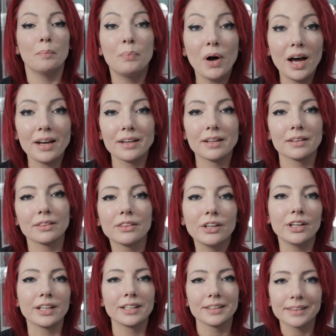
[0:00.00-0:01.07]
But
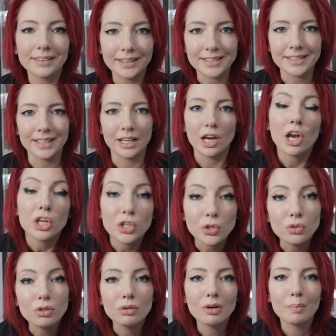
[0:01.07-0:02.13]
look, listen,
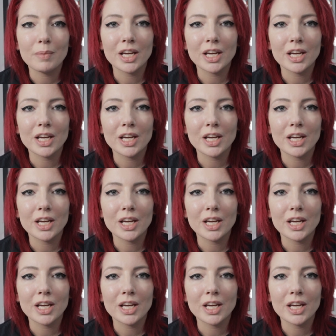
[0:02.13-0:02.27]
you do what